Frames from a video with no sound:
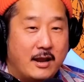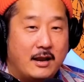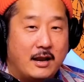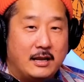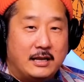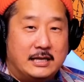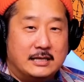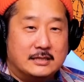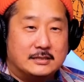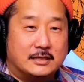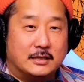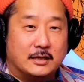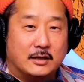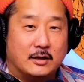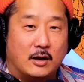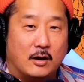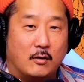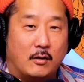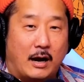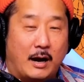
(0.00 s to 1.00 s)
then he's gonna
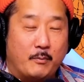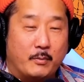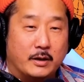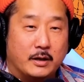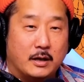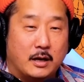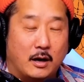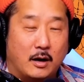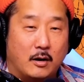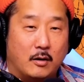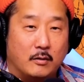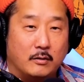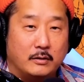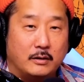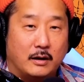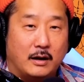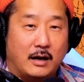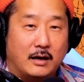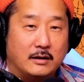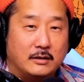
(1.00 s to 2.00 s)
go. I'm gonna go.
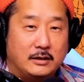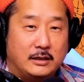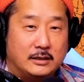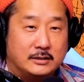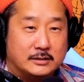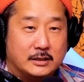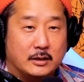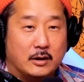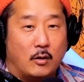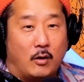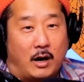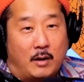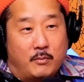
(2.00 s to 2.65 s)
He's gonna go.